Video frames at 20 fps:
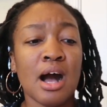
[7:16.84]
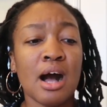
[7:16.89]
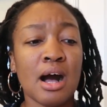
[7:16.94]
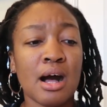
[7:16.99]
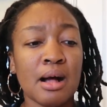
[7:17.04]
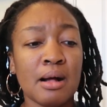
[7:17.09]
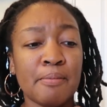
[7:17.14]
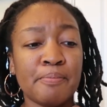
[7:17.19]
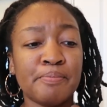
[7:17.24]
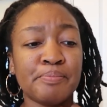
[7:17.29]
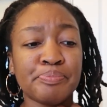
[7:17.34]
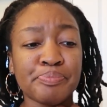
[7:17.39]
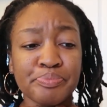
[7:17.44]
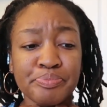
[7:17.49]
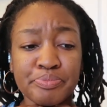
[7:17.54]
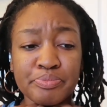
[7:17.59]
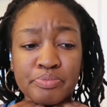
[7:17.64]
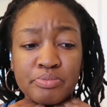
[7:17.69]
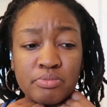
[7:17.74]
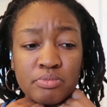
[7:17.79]

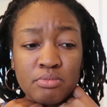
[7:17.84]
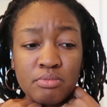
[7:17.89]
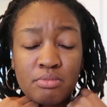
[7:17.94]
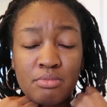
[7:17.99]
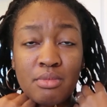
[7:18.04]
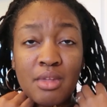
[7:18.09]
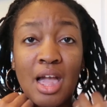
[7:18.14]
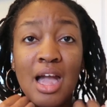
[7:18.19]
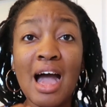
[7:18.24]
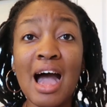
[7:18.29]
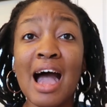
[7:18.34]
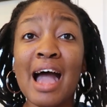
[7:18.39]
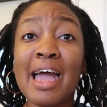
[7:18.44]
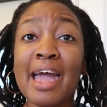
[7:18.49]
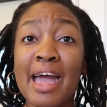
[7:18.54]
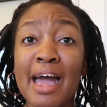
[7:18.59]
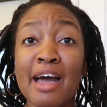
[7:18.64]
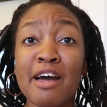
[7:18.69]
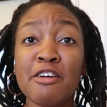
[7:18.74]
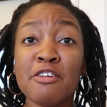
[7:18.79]
I
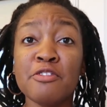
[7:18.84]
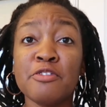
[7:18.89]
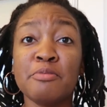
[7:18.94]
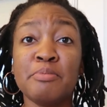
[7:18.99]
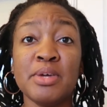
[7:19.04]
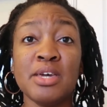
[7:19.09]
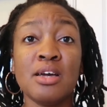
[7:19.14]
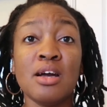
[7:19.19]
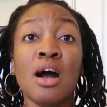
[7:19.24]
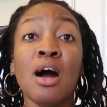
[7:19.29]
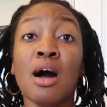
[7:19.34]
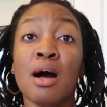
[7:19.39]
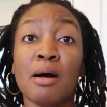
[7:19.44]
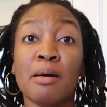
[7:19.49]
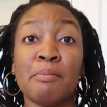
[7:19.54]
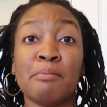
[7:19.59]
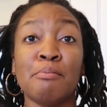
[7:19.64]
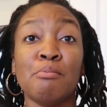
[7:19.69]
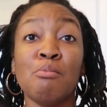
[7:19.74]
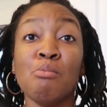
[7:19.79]
have
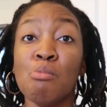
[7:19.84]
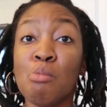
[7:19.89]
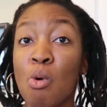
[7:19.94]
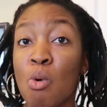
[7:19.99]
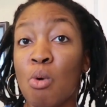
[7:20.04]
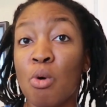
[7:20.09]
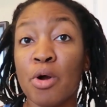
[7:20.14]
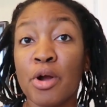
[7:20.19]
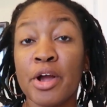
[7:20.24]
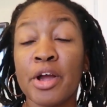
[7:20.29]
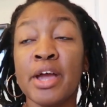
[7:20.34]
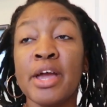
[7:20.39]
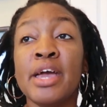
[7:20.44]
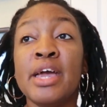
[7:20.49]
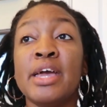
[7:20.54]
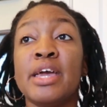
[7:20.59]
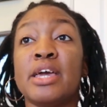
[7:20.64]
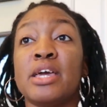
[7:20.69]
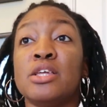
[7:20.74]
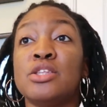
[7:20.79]
become more
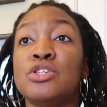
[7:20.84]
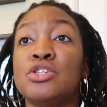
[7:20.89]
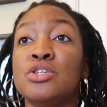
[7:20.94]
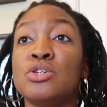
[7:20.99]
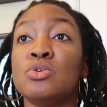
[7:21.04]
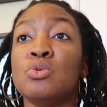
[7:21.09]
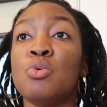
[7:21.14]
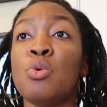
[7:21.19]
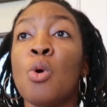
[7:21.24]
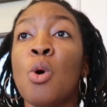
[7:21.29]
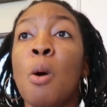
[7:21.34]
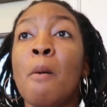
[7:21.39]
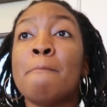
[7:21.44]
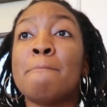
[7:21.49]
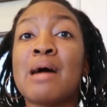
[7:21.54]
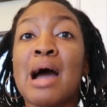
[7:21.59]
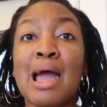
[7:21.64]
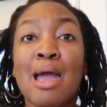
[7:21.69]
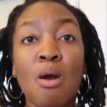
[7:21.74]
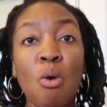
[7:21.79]
into
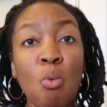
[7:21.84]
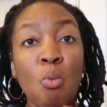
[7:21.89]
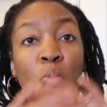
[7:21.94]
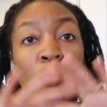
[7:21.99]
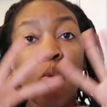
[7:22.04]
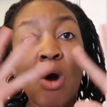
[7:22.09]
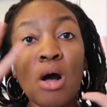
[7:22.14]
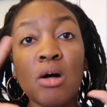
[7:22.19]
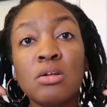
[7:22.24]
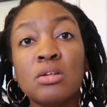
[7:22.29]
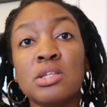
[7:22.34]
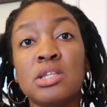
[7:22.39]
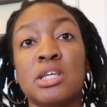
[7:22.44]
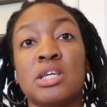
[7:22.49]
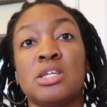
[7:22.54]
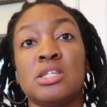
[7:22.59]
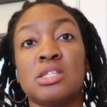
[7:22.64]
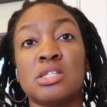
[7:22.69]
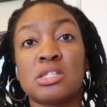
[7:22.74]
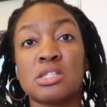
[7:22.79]
my
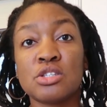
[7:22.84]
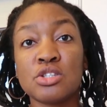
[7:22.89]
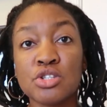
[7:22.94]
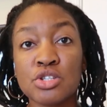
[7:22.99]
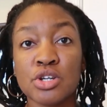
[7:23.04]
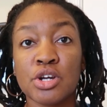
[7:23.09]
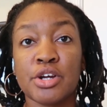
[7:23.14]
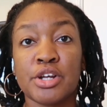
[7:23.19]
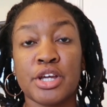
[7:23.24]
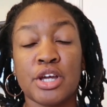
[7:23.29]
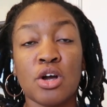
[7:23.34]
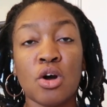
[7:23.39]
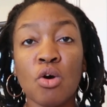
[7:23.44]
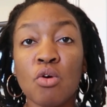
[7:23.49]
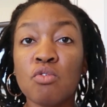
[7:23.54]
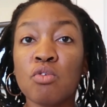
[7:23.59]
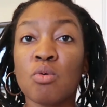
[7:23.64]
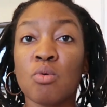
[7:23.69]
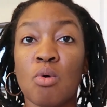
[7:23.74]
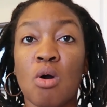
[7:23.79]
wellness journey
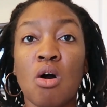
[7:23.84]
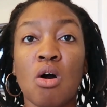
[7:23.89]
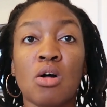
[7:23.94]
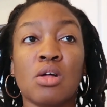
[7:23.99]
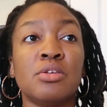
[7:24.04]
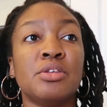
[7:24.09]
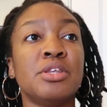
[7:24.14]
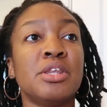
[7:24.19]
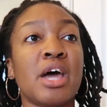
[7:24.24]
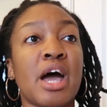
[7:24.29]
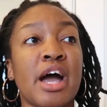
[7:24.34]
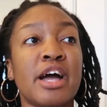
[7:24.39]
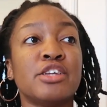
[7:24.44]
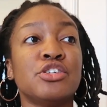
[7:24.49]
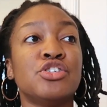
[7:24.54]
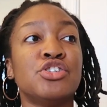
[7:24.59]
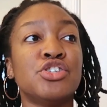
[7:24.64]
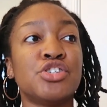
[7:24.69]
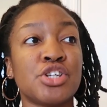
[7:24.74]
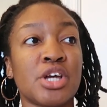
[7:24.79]
overall,
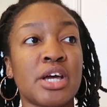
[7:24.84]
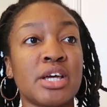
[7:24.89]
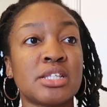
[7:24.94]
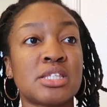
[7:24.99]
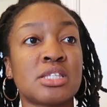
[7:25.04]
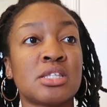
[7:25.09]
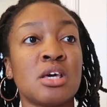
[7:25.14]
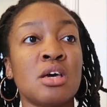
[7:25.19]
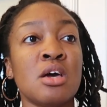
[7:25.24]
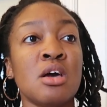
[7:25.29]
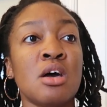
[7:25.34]
not just